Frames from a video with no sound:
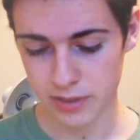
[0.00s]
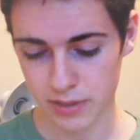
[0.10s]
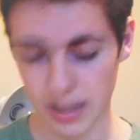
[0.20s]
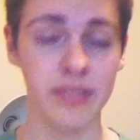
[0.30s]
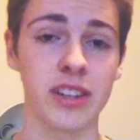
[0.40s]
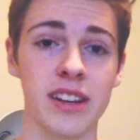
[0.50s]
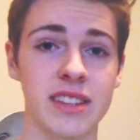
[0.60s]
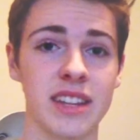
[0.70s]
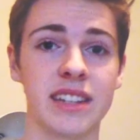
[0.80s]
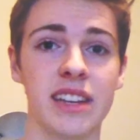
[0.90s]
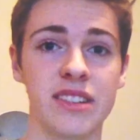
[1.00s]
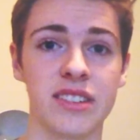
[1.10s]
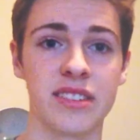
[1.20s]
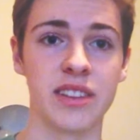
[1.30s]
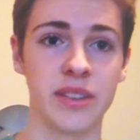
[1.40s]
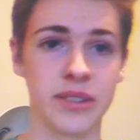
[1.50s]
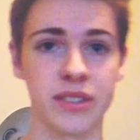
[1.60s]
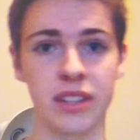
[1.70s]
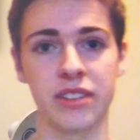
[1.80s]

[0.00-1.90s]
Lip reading: I have a lot of citations too.